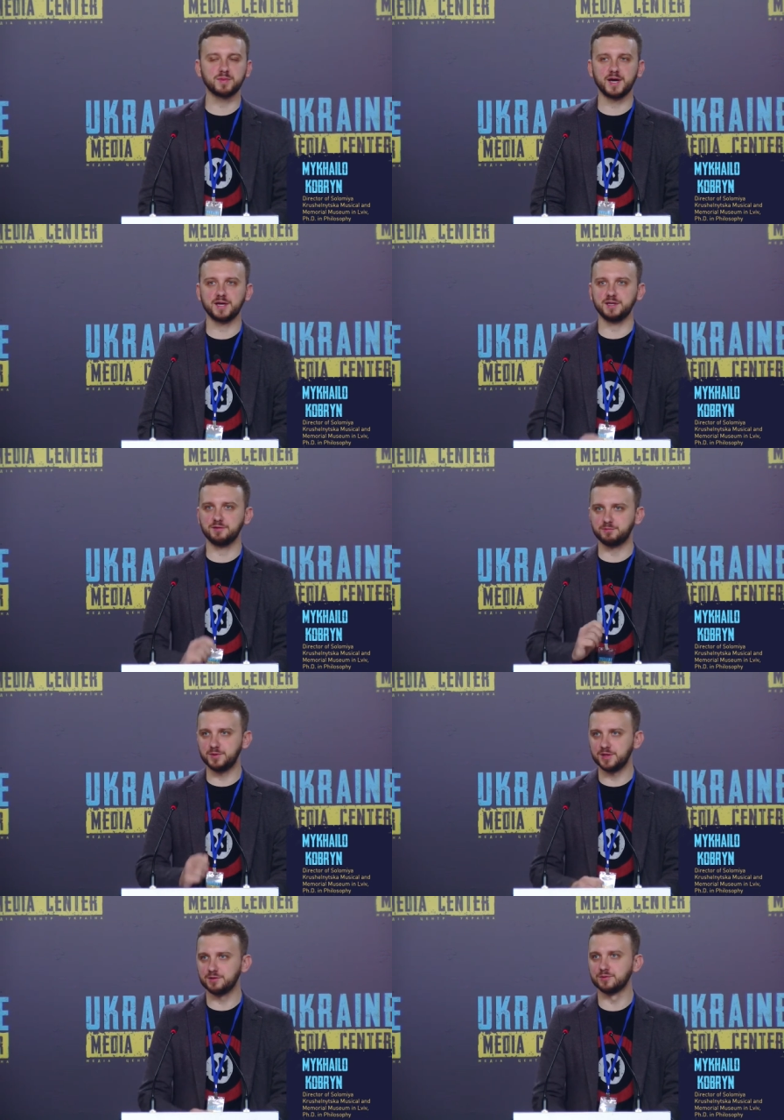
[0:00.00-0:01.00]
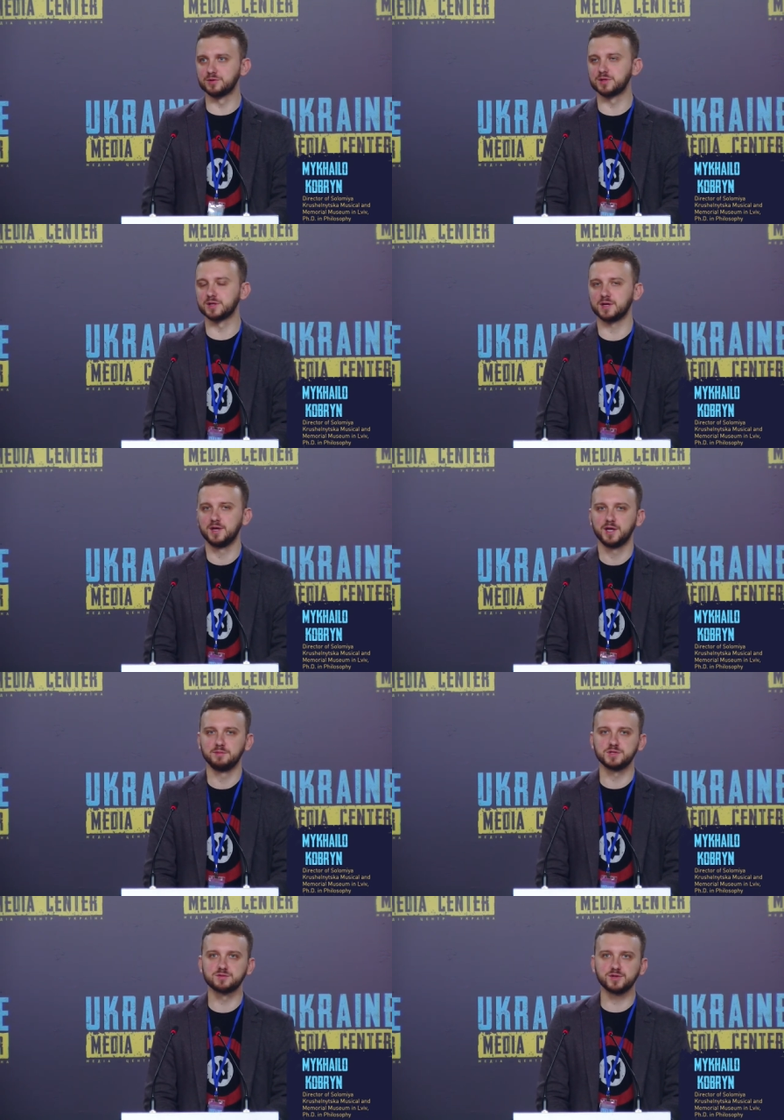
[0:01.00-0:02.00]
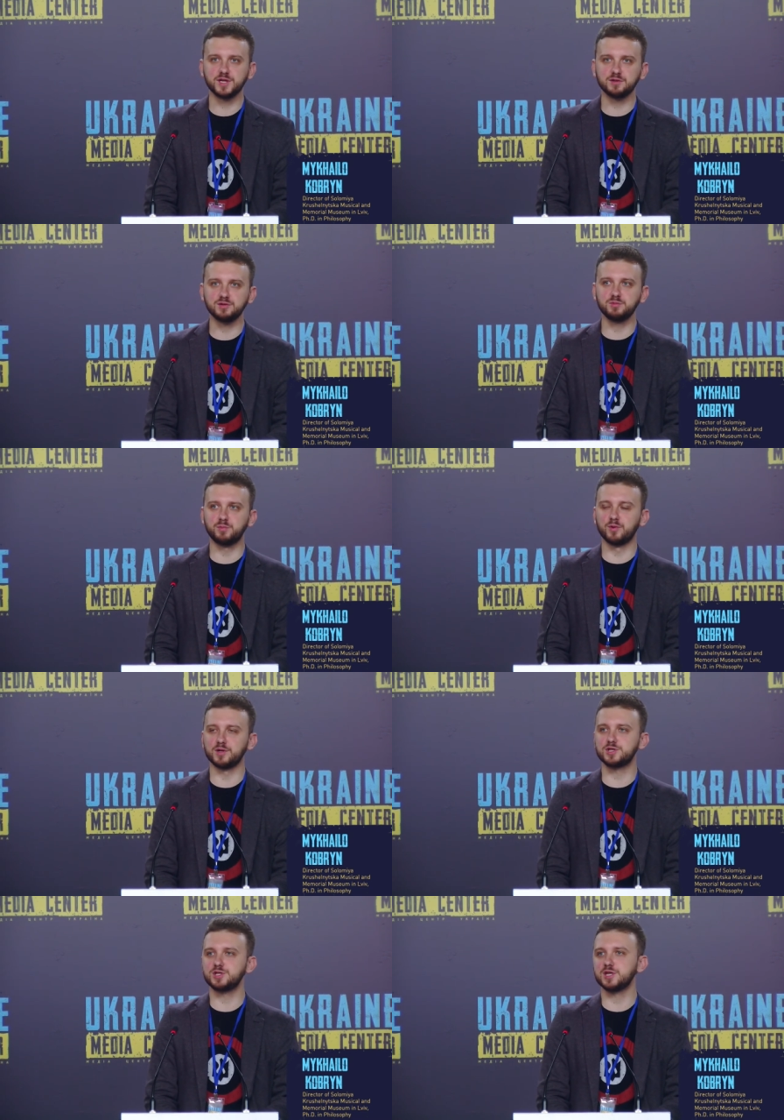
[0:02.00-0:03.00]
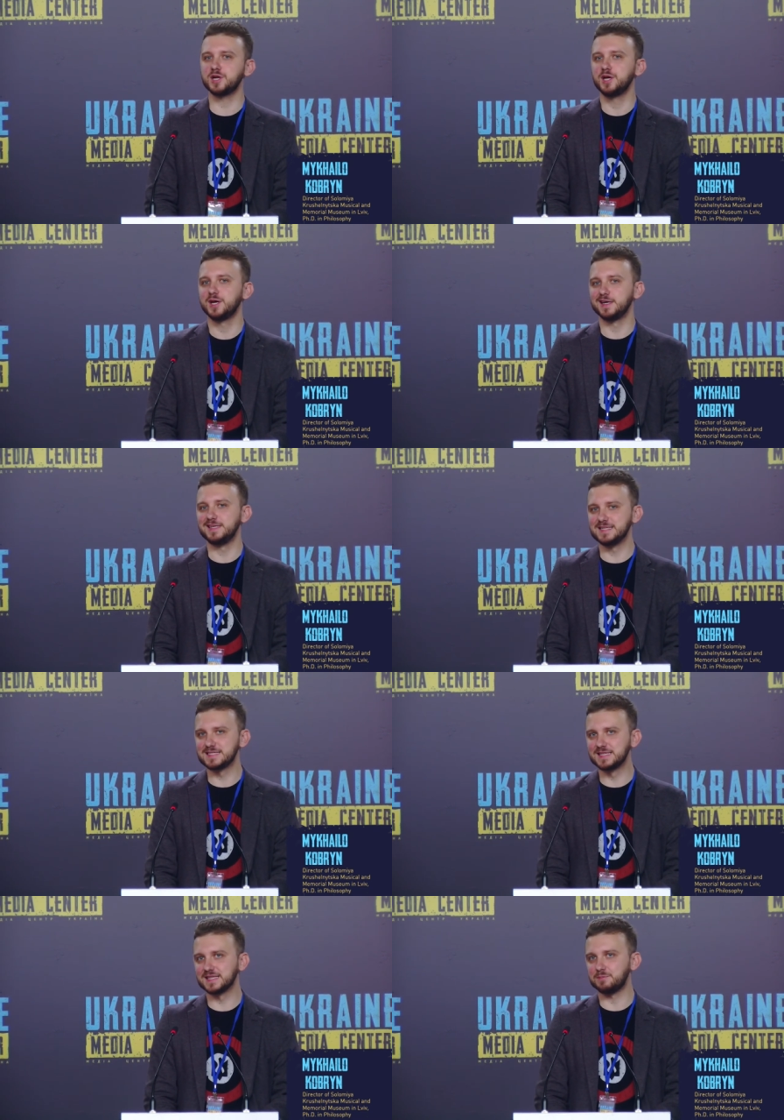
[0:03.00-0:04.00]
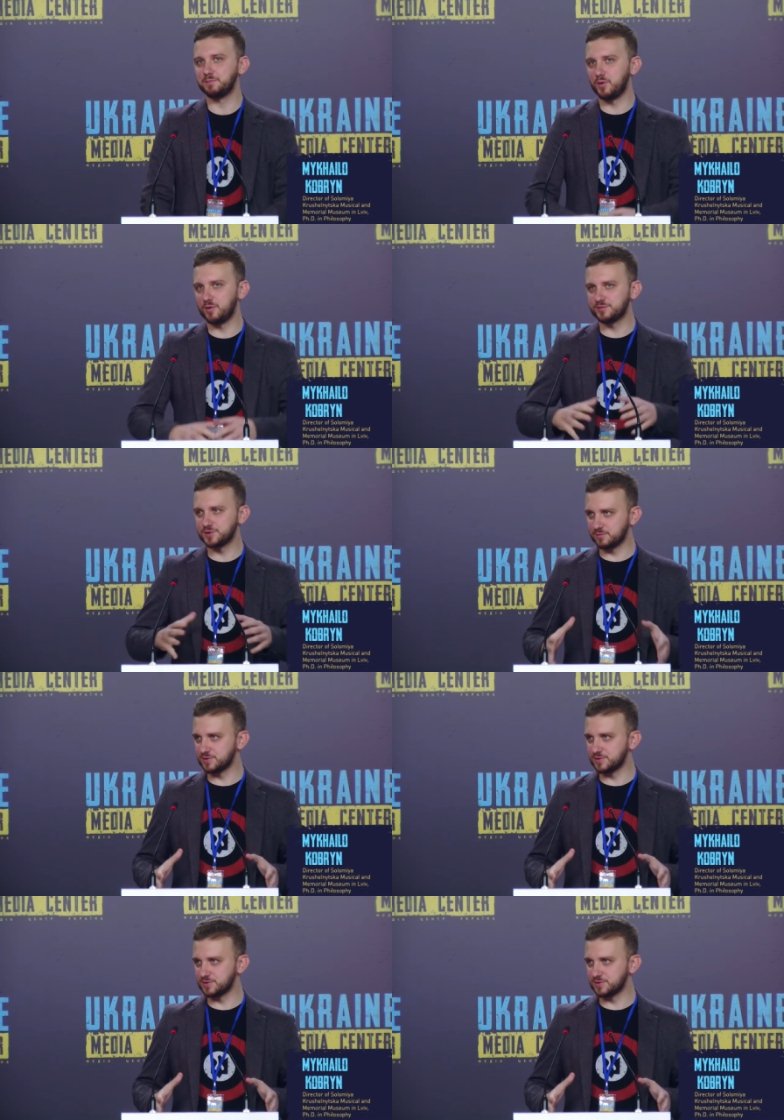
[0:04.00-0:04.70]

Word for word: So during Austro-Hungarian Empire, between the two world